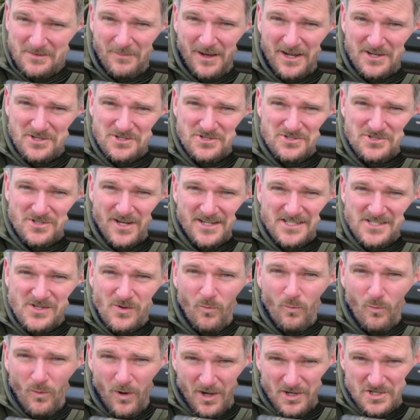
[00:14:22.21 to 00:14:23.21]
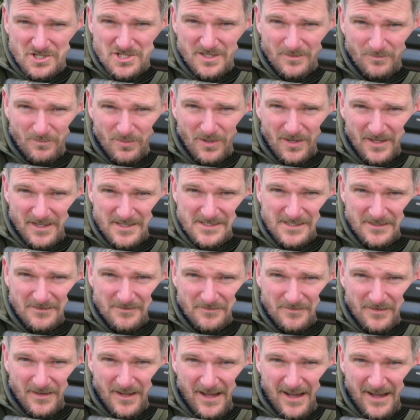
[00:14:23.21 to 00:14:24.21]
imagine trying to watch your bullet in
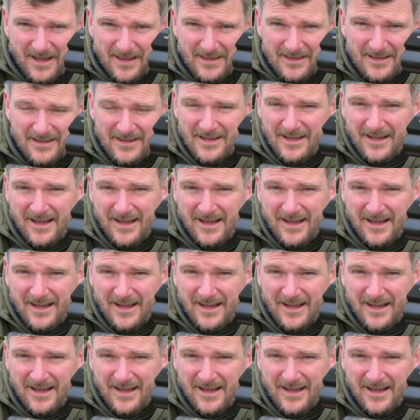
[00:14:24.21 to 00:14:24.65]
flight.